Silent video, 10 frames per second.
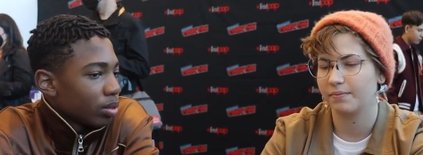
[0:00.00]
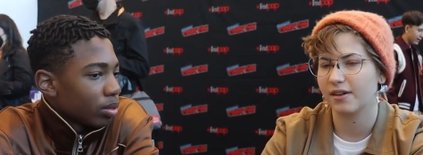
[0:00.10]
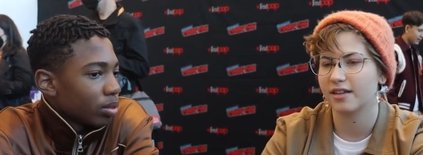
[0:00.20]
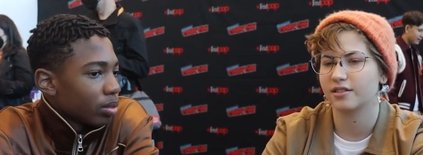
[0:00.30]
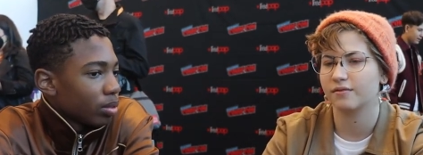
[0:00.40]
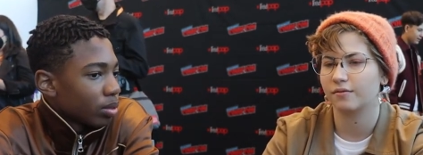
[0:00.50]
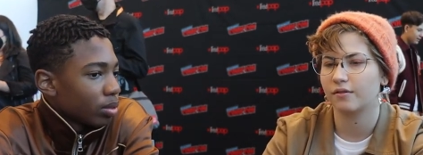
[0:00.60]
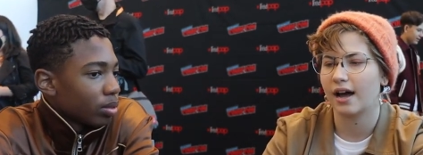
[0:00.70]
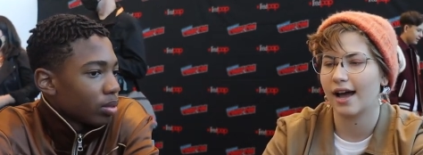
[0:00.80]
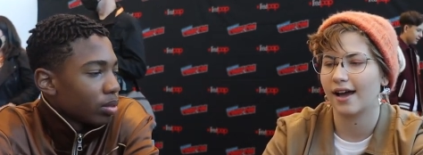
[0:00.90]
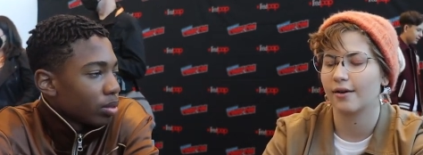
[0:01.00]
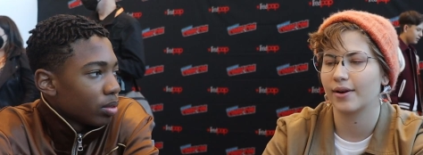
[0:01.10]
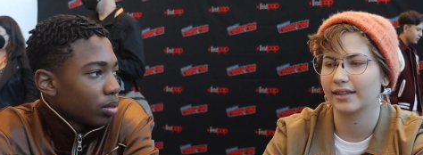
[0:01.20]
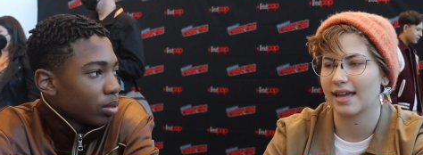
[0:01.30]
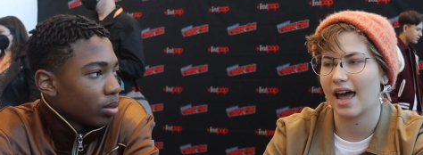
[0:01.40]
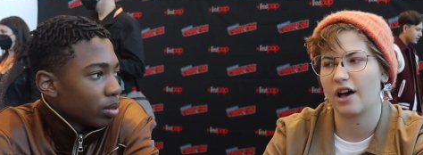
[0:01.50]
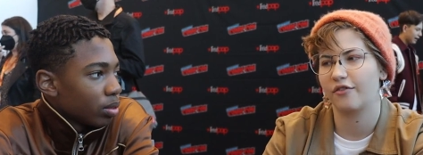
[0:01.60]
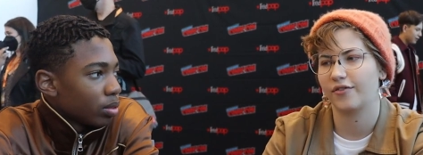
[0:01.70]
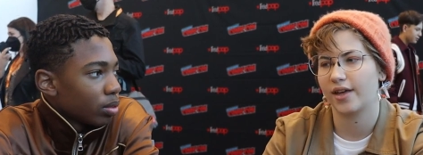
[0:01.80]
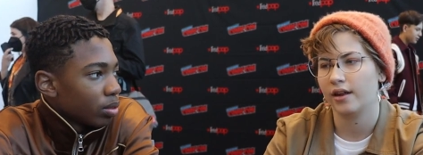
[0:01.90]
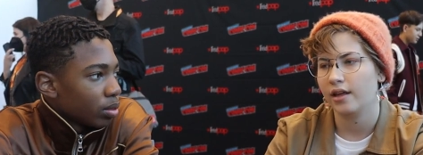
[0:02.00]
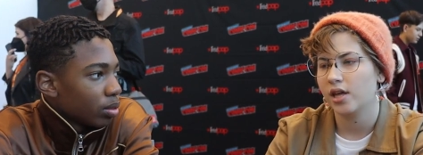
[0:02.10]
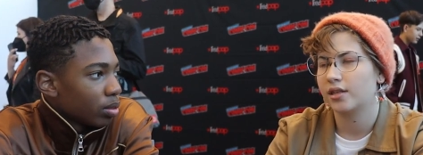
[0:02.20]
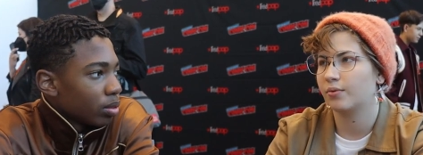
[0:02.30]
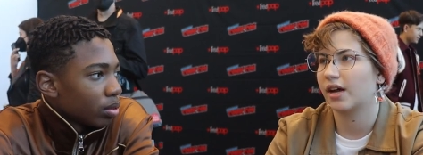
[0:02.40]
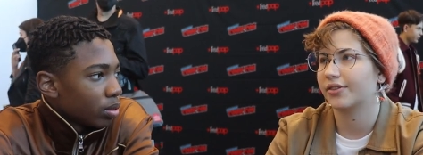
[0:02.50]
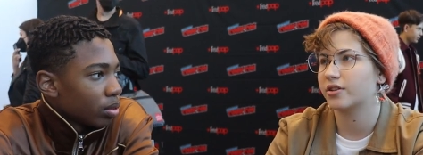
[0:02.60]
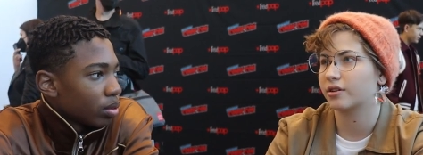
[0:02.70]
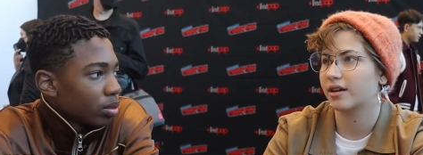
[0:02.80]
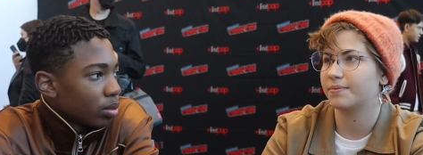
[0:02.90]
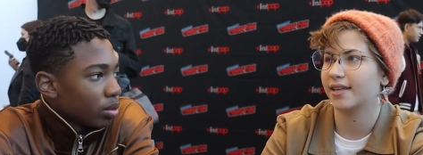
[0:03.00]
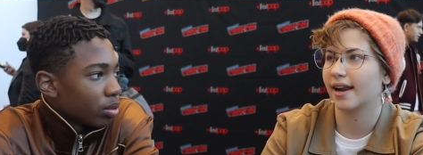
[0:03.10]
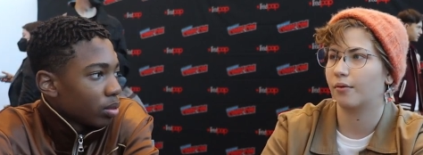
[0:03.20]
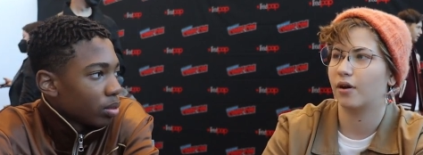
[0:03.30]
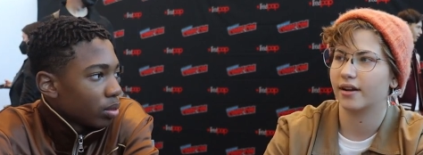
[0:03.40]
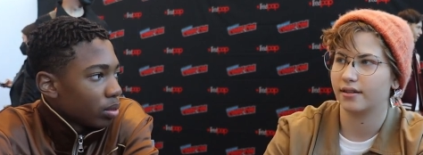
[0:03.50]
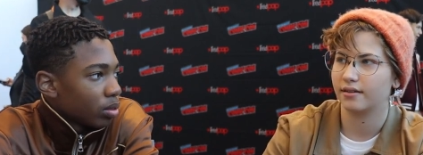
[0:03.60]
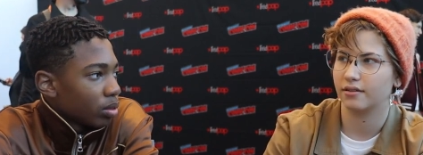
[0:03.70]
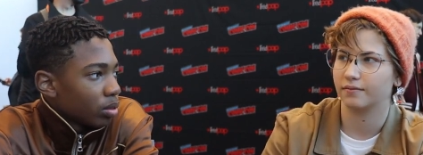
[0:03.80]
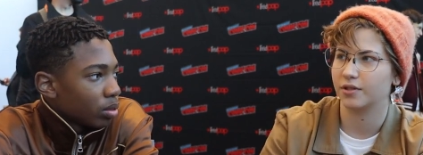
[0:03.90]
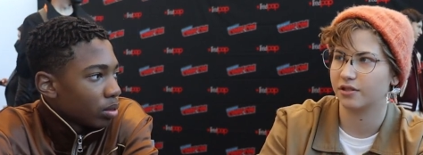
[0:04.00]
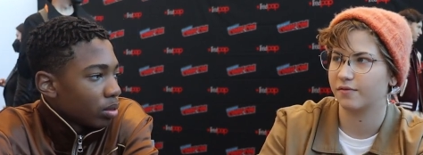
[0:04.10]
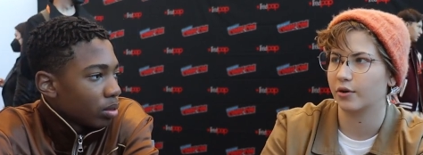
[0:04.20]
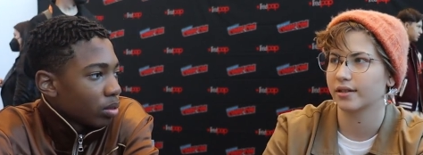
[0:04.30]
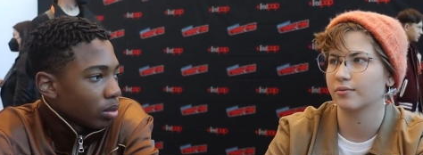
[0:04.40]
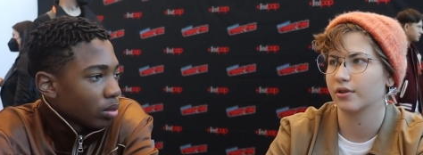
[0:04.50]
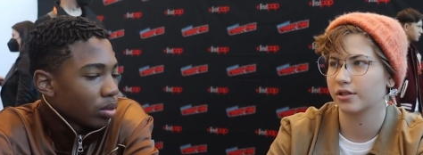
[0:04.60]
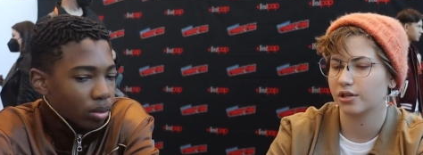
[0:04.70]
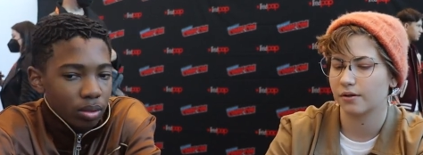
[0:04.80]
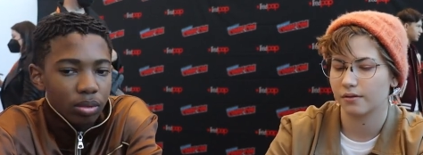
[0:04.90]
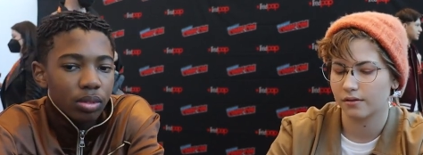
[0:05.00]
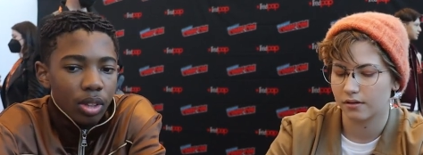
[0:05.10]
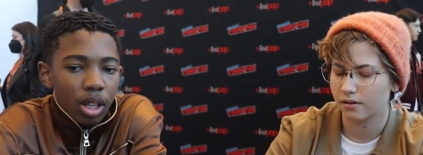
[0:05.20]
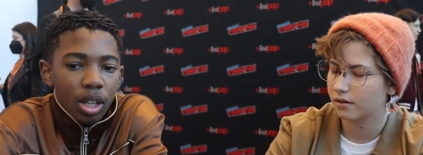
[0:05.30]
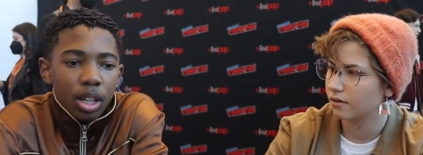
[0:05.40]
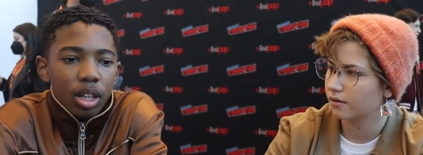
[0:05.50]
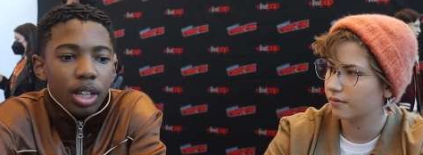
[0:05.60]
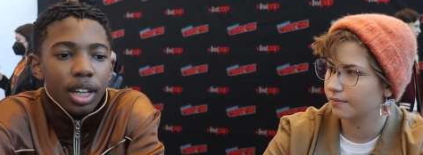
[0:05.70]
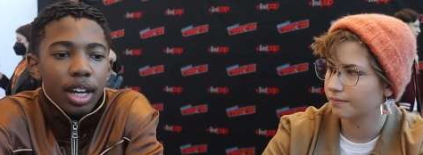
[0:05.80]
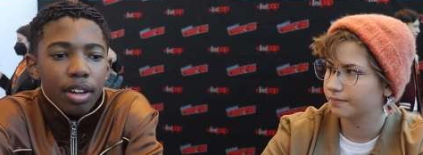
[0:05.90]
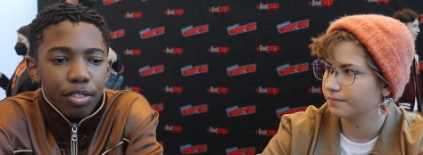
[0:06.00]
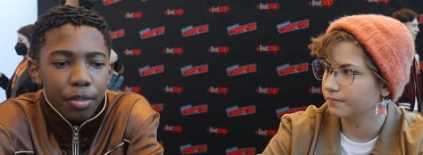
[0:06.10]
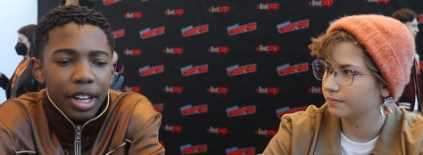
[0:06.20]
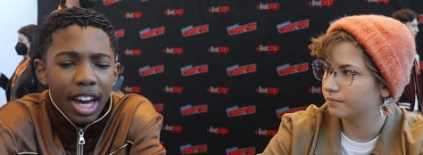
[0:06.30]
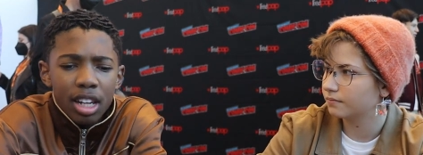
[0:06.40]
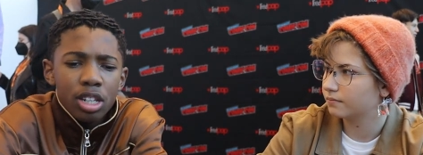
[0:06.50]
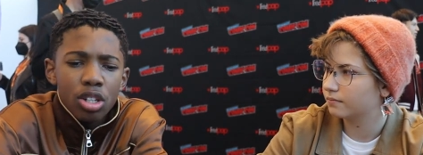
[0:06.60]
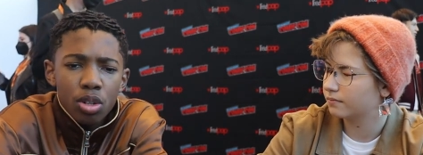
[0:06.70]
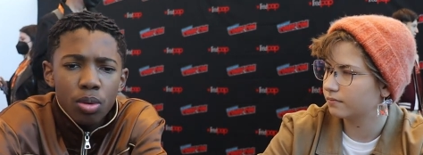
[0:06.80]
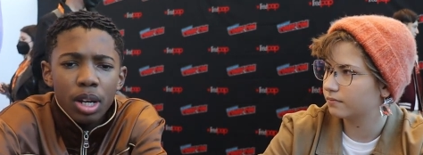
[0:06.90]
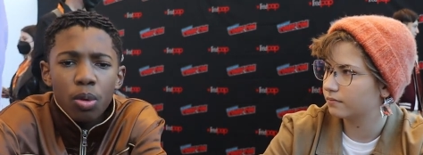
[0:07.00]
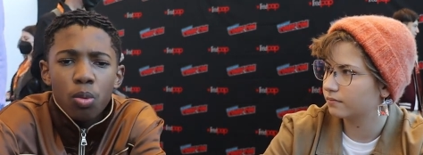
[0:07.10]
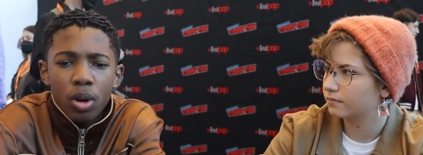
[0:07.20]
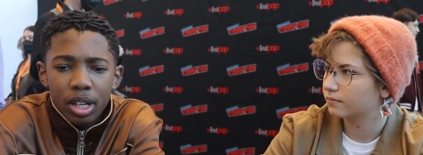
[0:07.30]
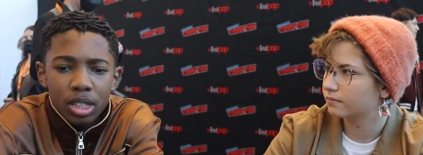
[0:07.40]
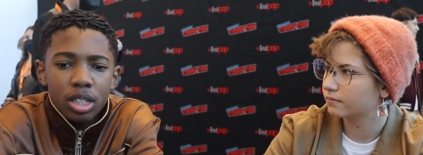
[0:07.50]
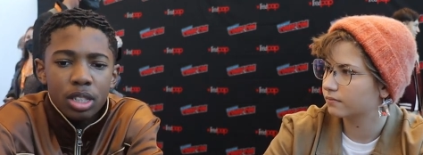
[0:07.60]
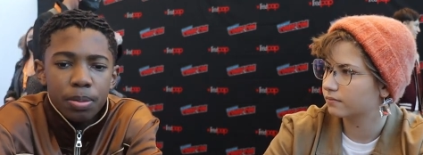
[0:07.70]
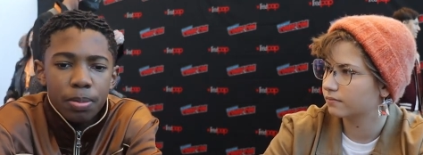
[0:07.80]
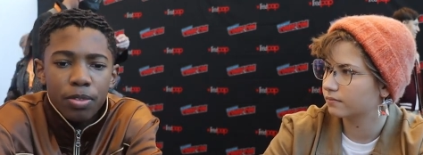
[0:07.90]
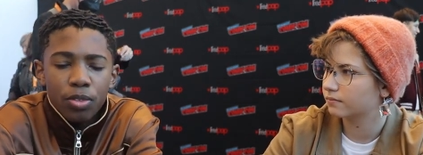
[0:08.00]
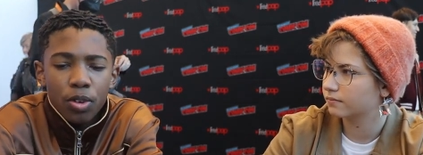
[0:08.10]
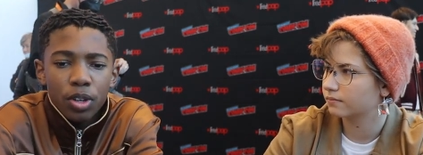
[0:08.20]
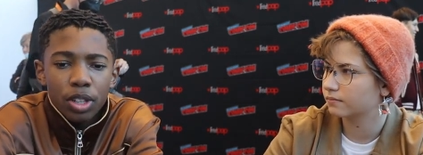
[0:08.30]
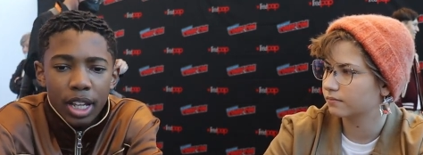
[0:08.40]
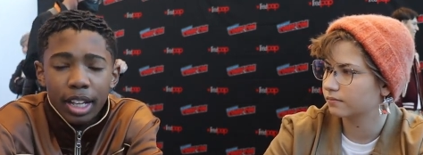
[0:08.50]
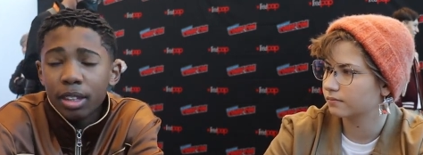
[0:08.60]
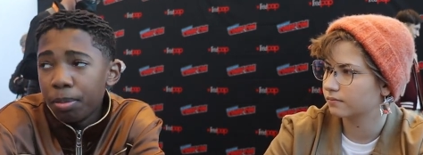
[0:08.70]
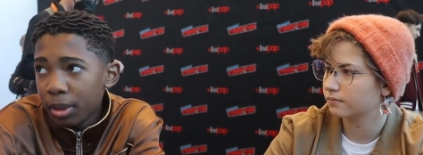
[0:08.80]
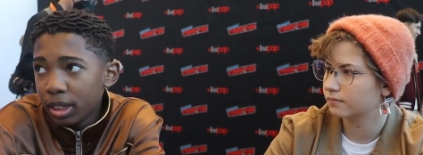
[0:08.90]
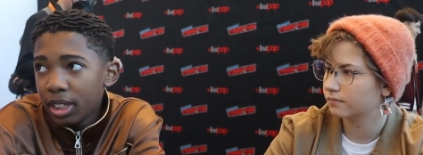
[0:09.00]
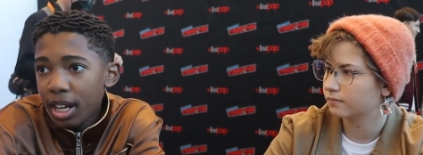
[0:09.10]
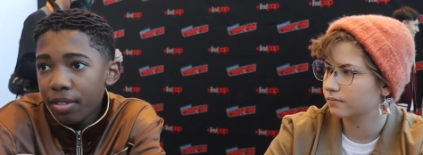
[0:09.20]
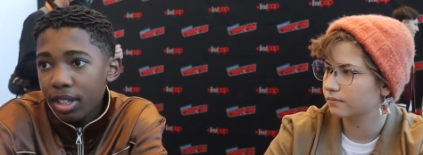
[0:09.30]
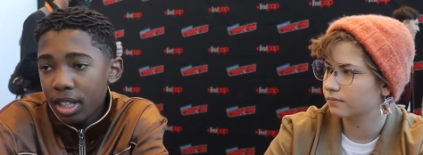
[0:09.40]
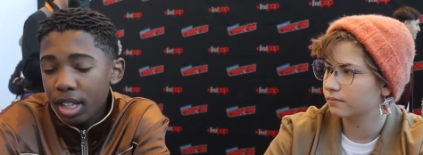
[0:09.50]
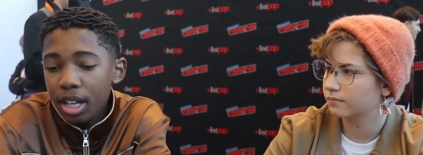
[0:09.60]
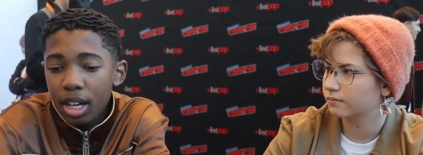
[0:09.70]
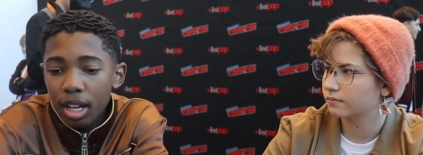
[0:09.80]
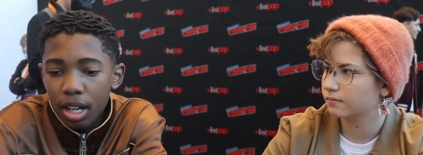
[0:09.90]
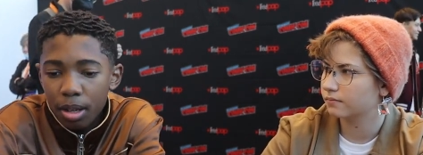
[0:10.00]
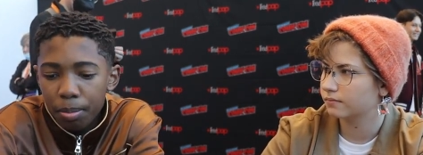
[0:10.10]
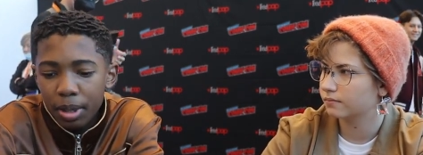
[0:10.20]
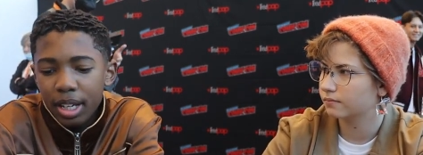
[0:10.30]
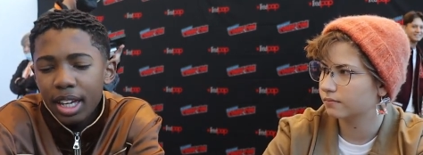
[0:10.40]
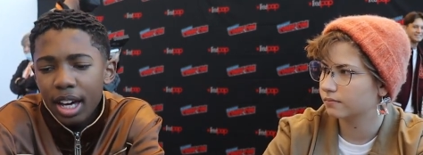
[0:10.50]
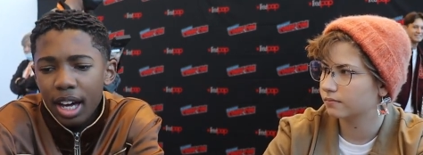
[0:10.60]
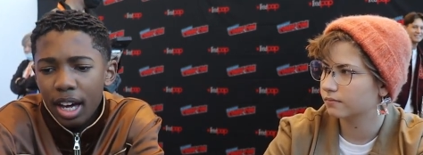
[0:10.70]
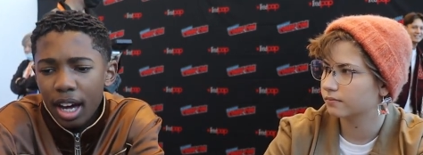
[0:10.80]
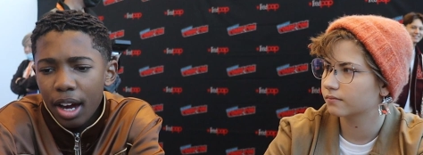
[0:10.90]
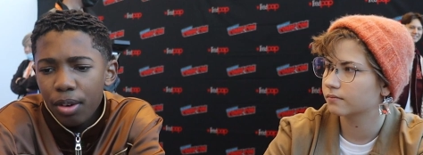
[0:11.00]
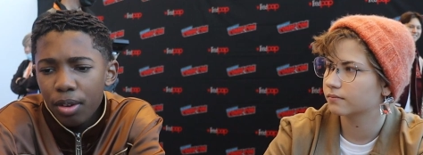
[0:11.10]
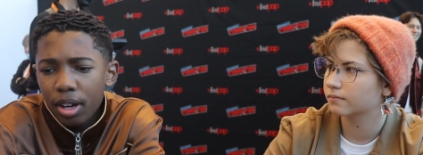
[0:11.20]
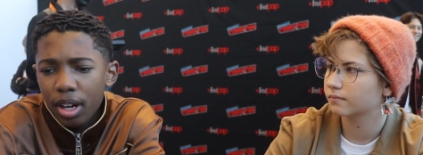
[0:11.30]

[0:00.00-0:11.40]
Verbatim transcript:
Speaker 1: we, because I, I, read like half of it and we got the scripts and I wanted to just focus more.
Speaker 2: Yeah, for me, I knew what it was before like the books and everything, um, but yeah, I